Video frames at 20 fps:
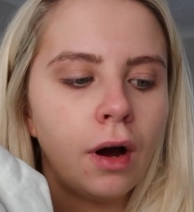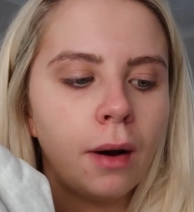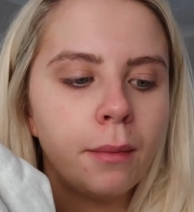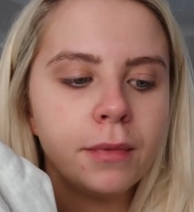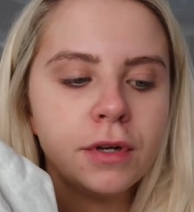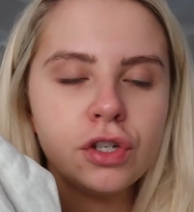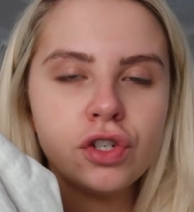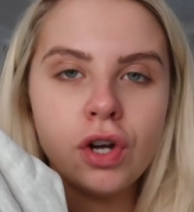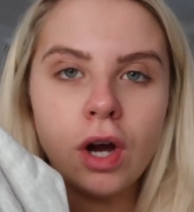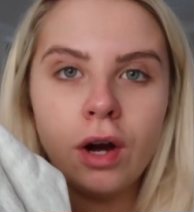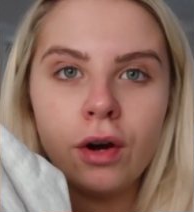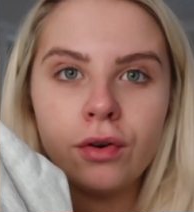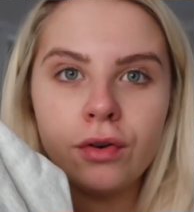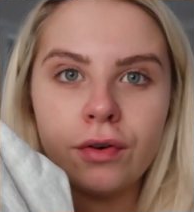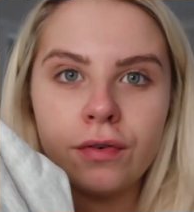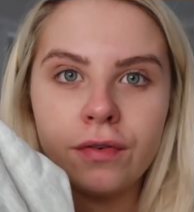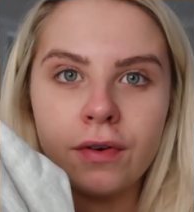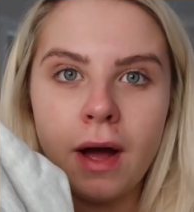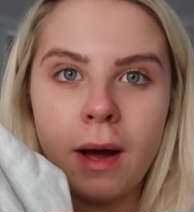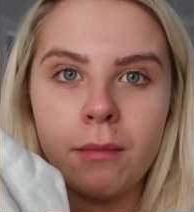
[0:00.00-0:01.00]
gonna try it on
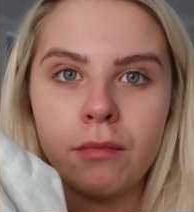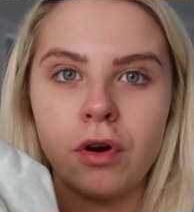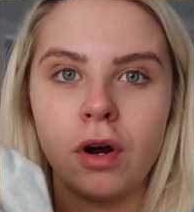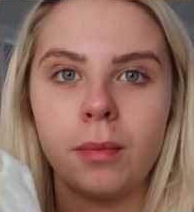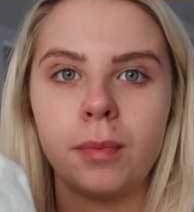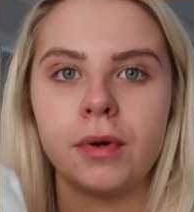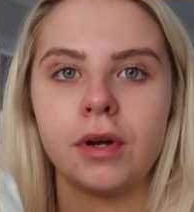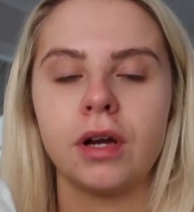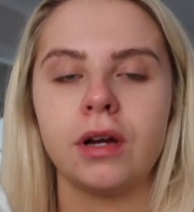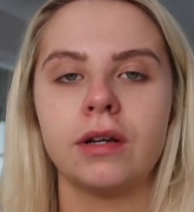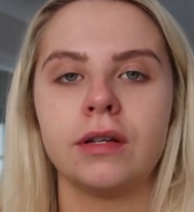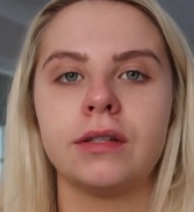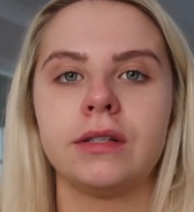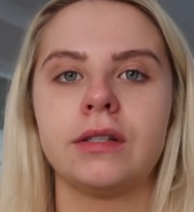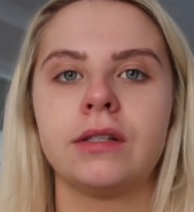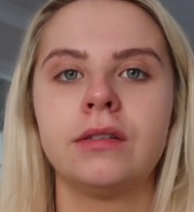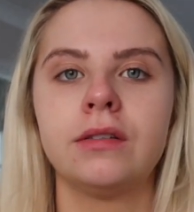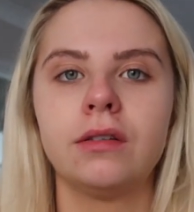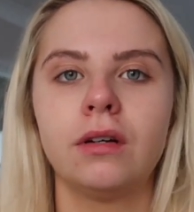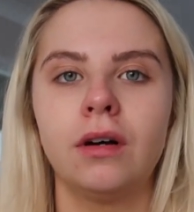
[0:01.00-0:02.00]
off camera
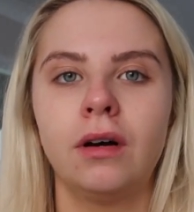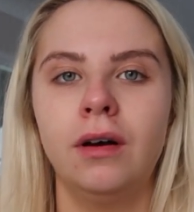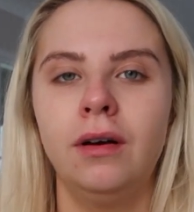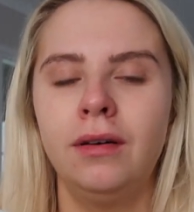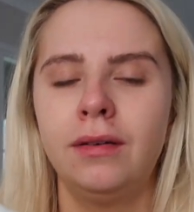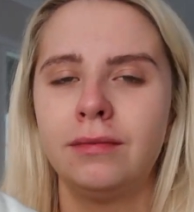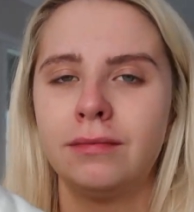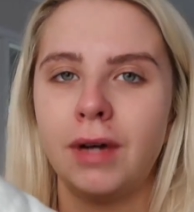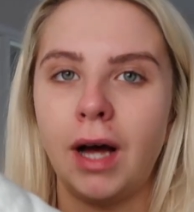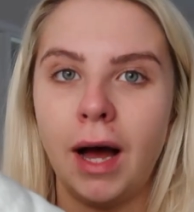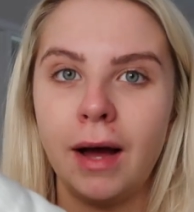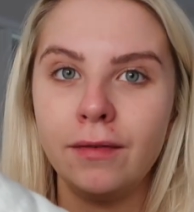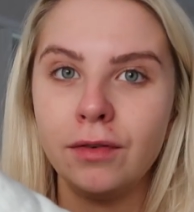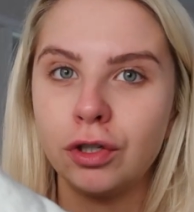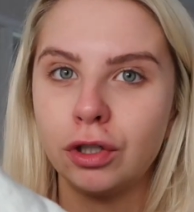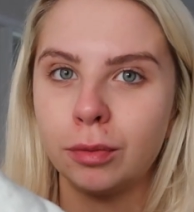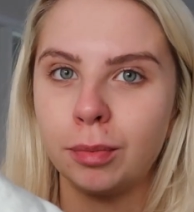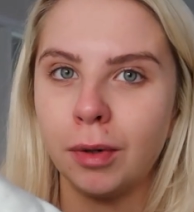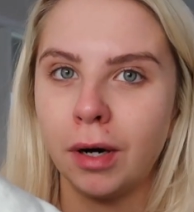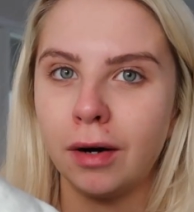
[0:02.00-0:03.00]
because I haven't
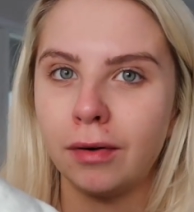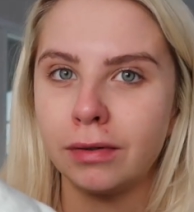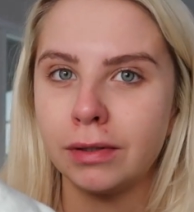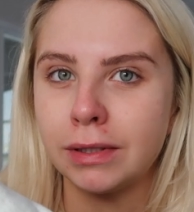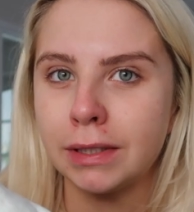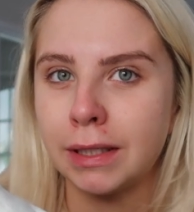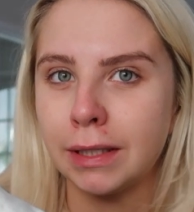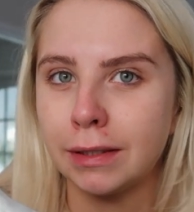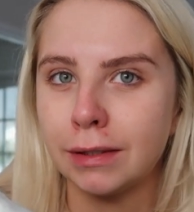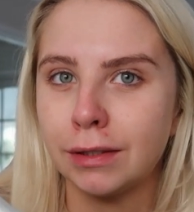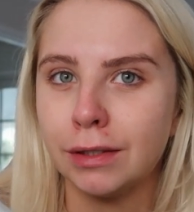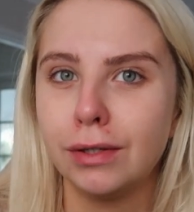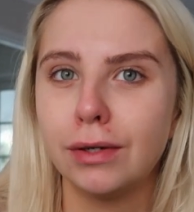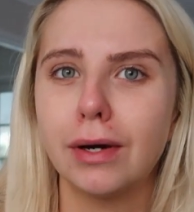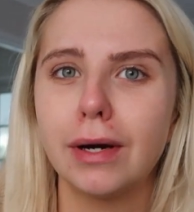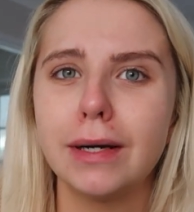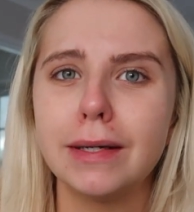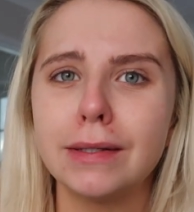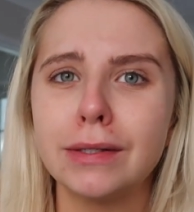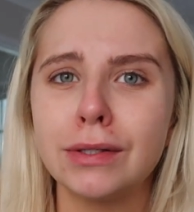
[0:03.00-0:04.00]
got a bra on and
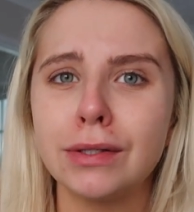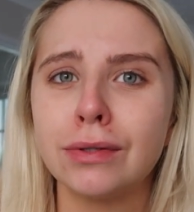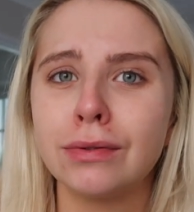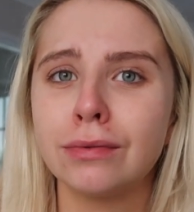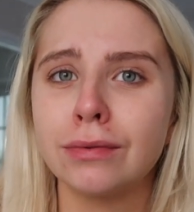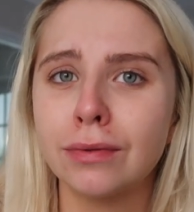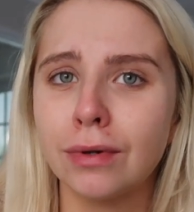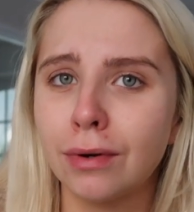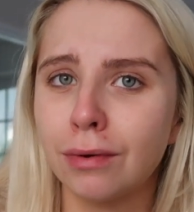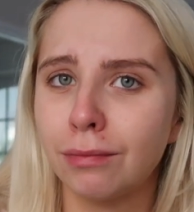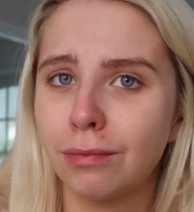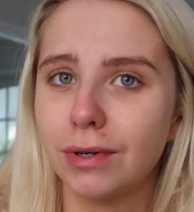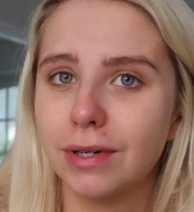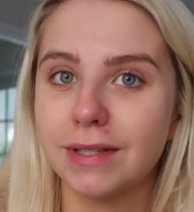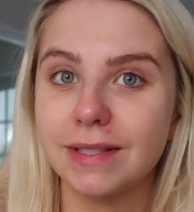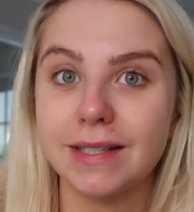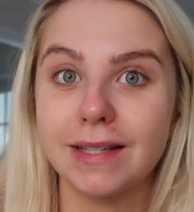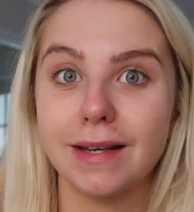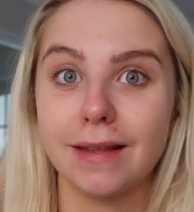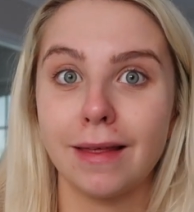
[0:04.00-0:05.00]
you guys do not want
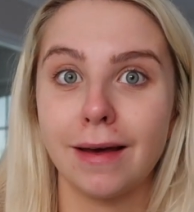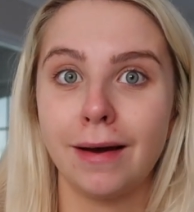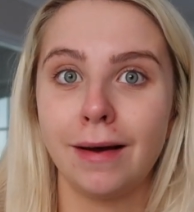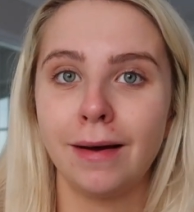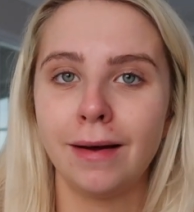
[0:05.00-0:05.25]
to see that.